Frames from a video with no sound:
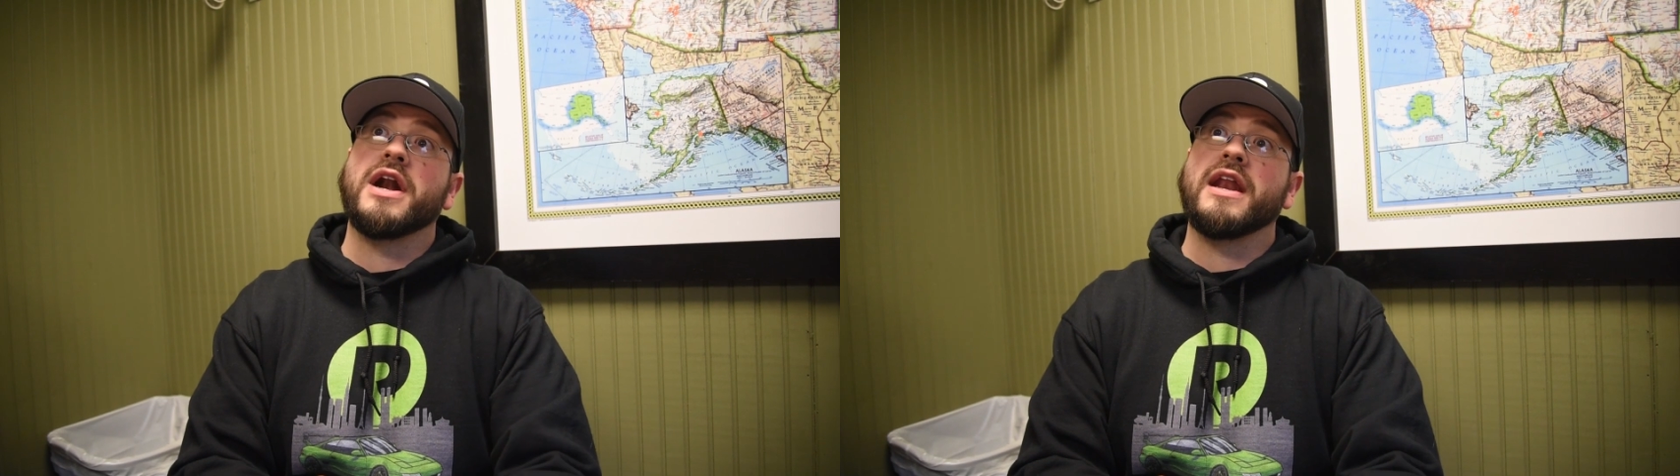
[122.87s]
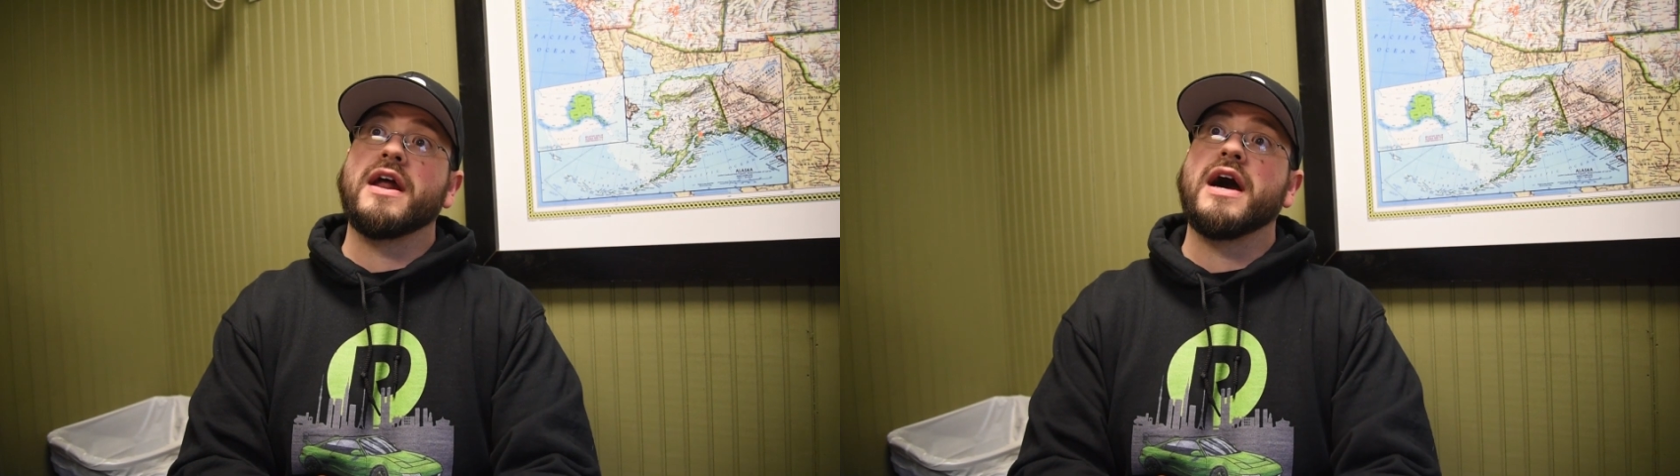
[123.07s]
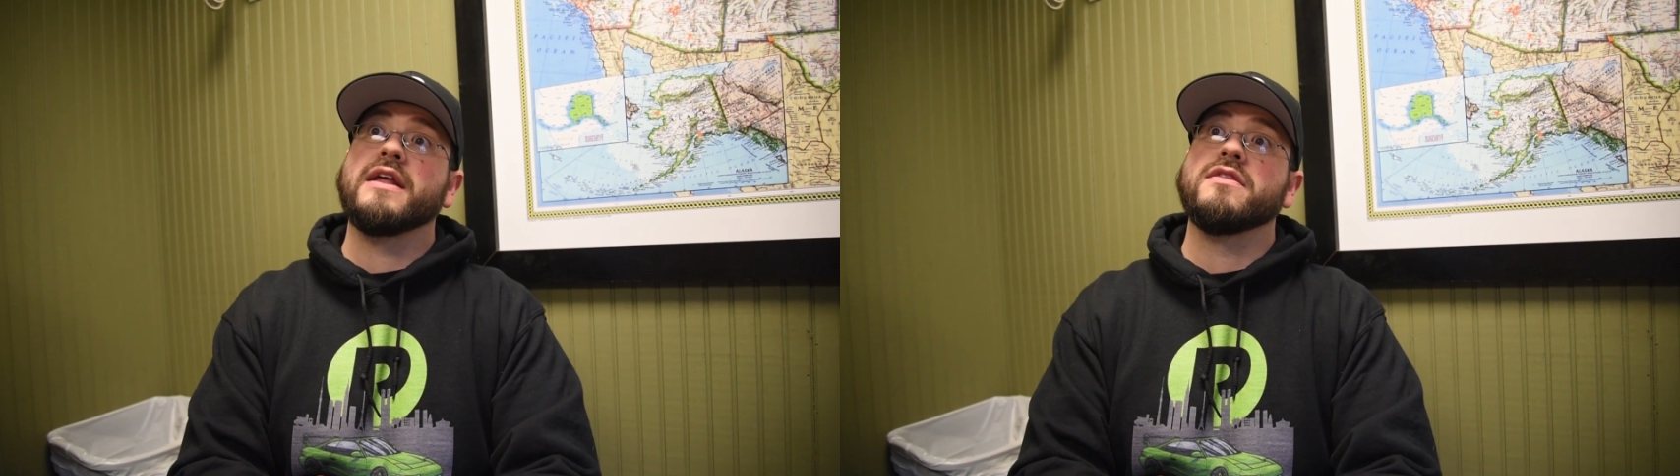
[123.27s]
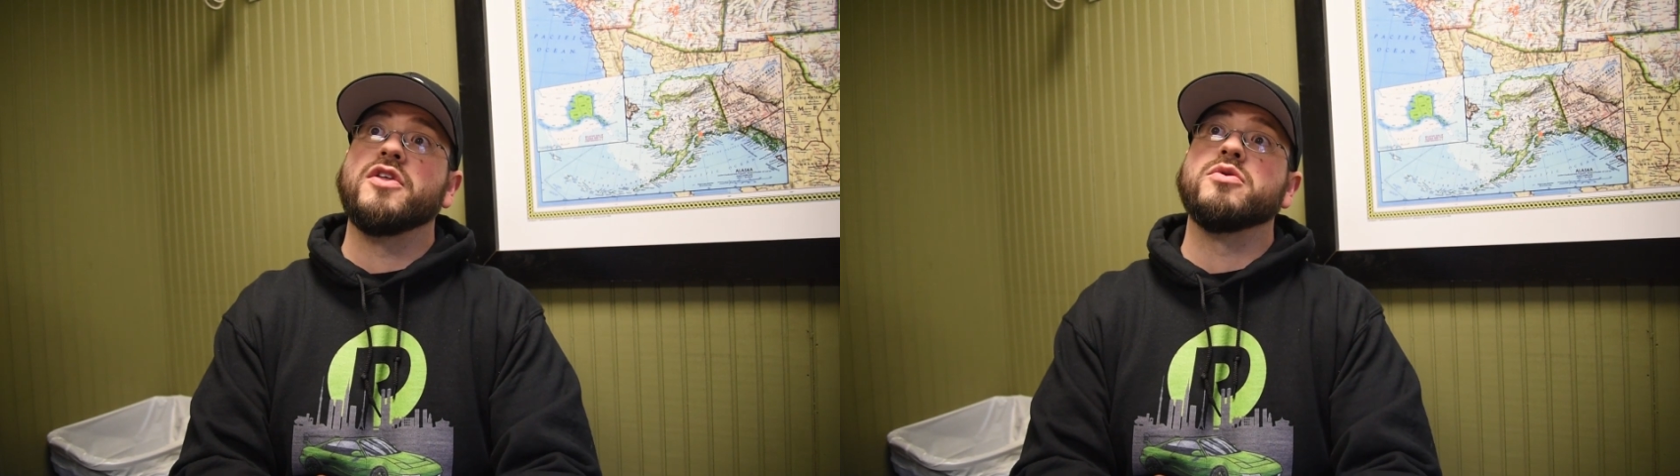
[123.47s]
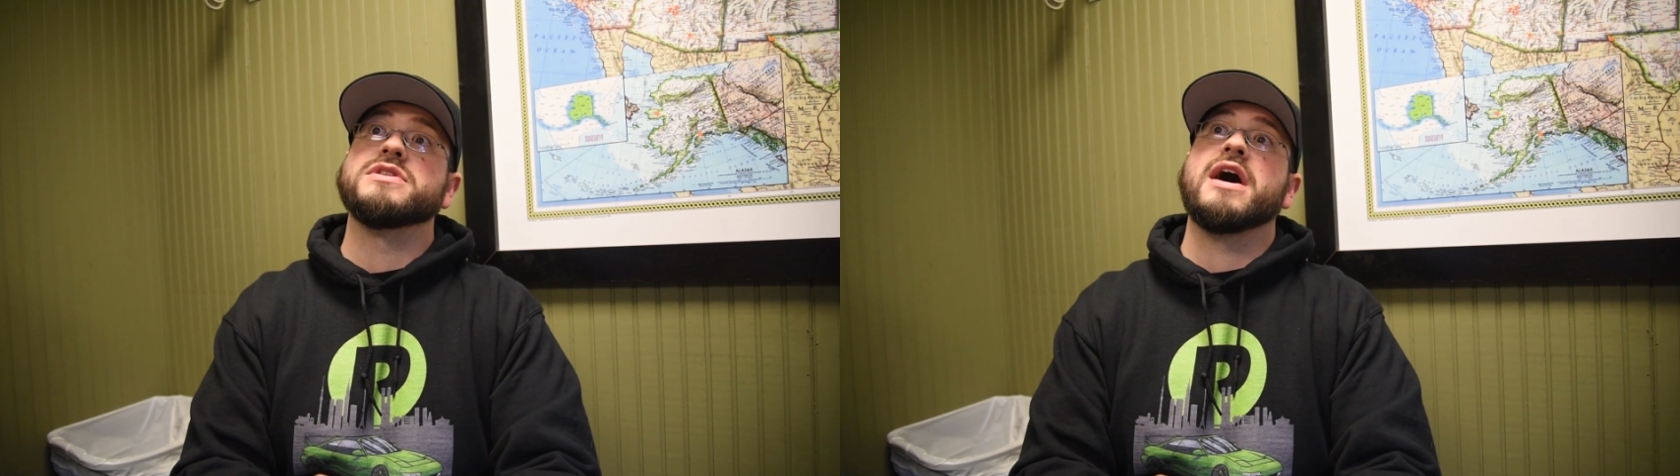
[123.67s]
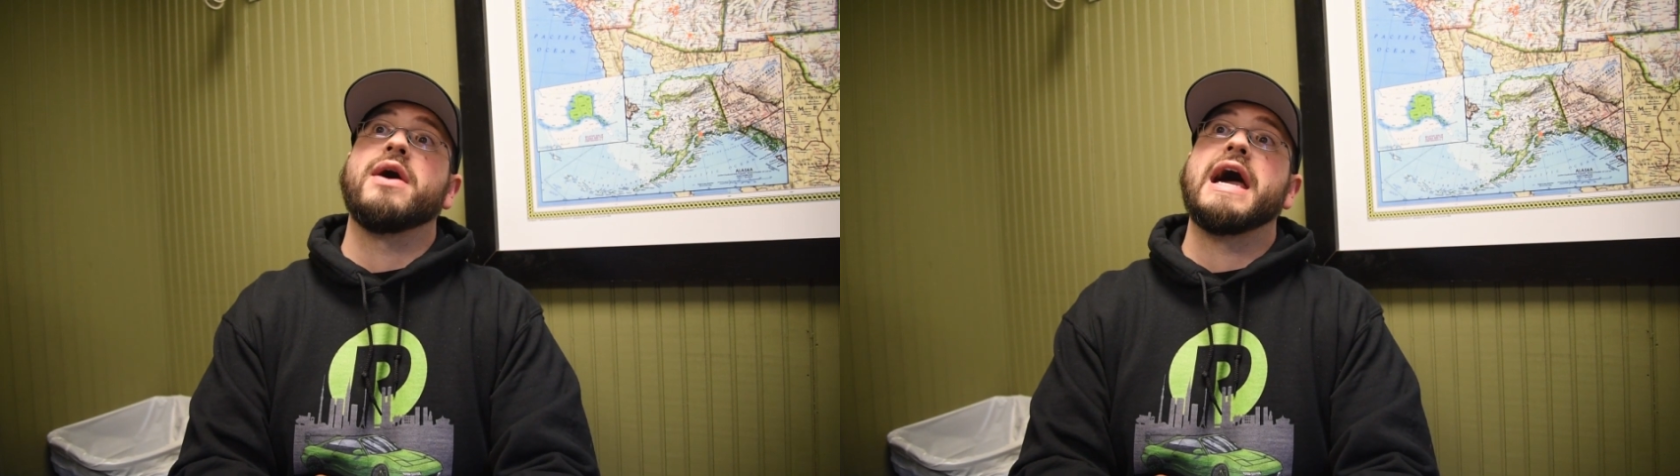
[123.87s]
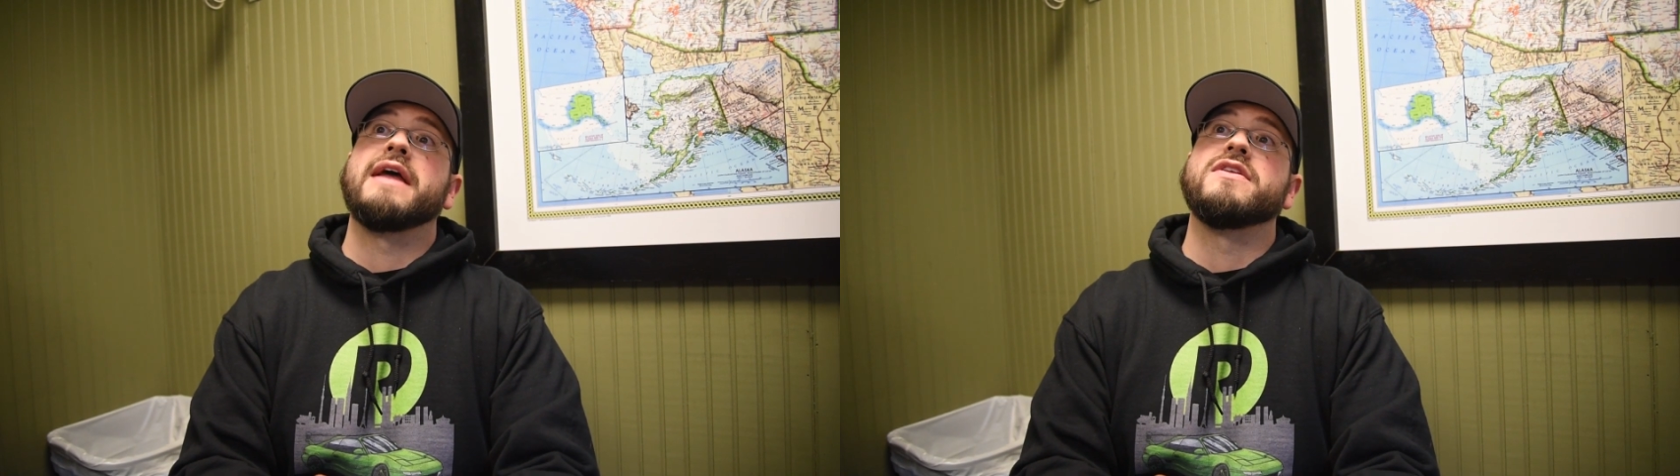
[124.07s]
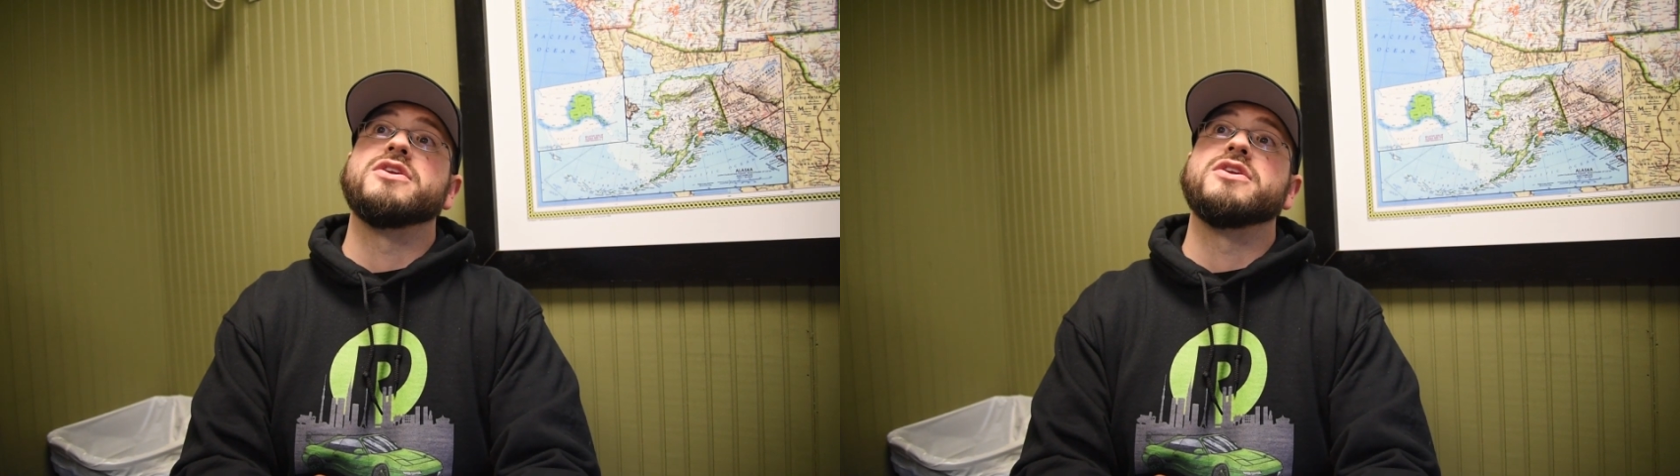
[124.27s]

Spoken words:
to 99. Those now had